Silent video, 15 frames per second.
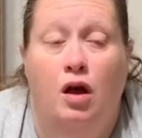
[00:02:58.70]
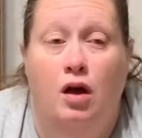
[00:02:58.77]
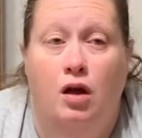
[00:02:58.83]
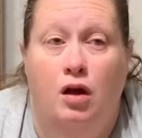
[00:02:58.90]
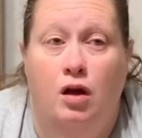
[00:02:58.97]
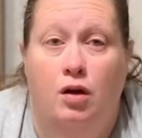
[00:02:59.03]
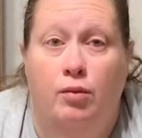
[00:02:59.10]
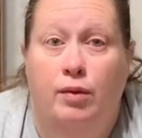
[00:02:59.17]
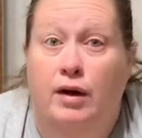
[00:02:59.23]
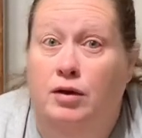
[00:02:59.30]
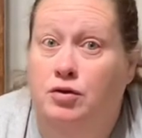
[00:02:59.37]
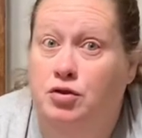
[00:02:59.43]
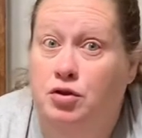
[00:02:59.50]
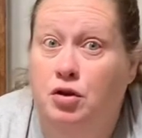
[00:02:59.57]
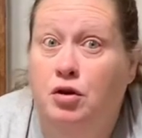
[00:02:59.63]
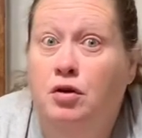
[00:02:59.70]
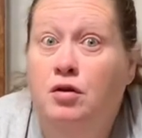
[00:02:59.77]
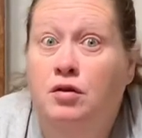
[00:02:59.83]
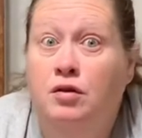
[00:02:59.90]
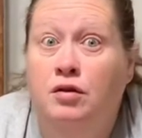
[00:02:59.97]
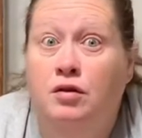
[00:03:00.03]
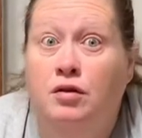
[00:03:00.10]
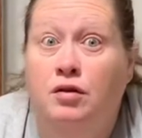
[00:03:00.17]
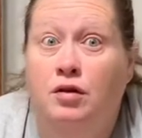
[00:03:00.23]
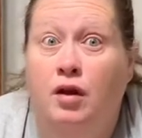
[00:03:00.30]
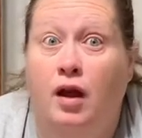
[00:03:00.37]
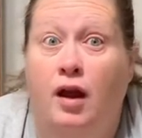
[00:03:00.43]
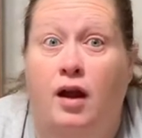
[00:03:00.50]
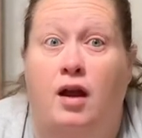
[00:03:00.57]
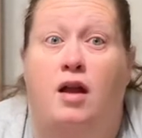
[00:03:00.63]
brown sugar,
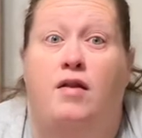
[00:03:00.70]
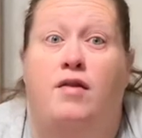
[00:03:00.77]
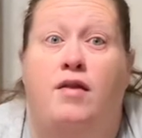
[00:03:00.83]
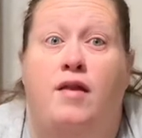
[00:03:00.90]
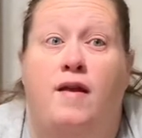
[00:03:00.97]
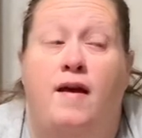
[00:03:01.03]
and that